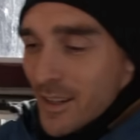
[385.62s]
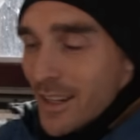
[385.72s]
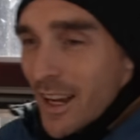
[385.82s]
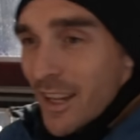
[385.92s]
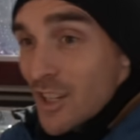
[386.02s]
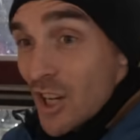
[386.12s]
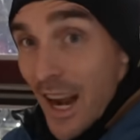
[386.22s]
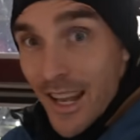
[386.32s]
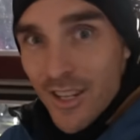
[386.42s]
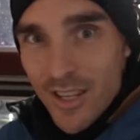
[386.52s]
kind of
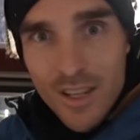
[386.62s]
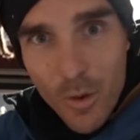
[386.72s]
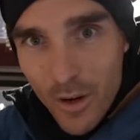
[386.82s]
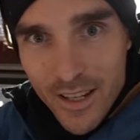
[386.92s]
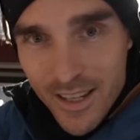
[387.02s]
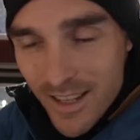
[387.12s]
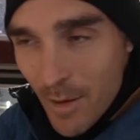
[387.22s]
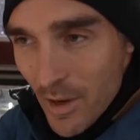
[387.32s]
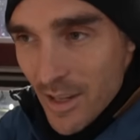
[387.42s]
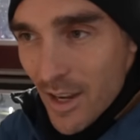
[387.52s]
challenges I wanted to
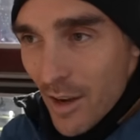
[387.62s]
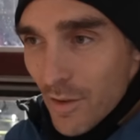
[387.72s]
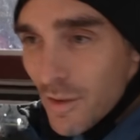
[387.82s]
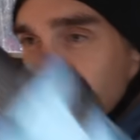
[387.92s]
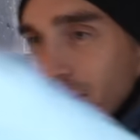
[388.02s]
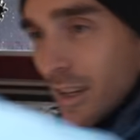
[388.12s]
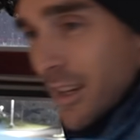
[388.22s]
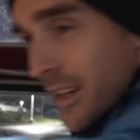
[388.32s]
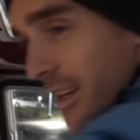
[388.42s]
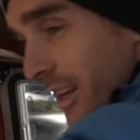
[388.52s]
set myself.
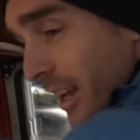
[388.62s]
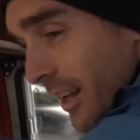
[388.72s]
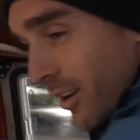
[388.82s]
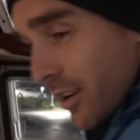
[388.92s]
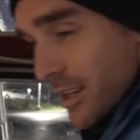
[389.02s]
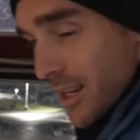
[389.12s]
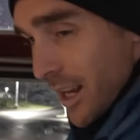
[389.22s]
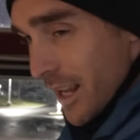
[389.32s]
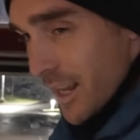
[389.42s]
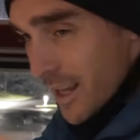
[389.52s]
And
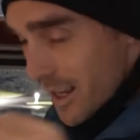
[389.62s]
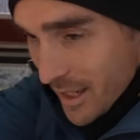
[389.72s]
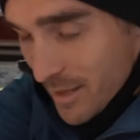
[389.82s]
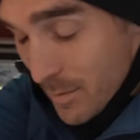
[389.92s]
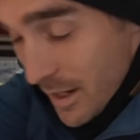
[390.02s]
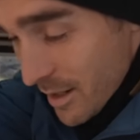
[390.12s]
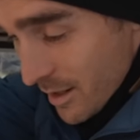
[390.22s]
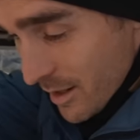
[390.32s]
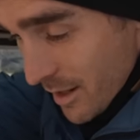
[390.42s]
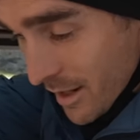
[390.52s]
honestly, it's
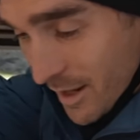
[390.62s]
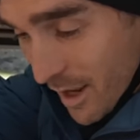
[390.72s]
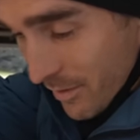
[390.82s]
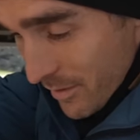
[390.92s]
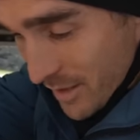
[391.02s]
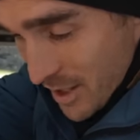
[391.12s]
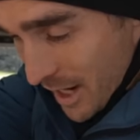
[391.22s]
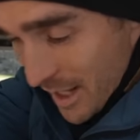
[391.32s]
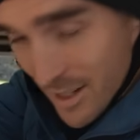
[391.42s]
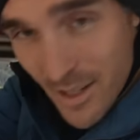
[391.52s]
been enough of a
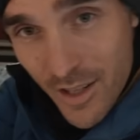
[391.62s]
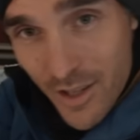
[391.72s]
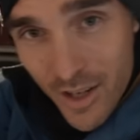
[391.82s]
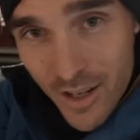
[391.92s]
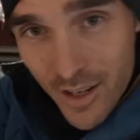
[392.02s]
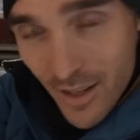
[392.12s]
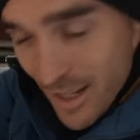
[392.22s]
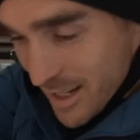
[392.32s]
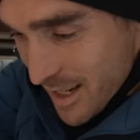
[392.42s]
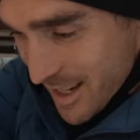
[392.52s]
challenge just trying to do
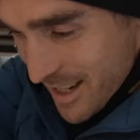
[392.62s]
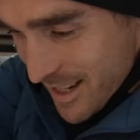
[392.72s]
this.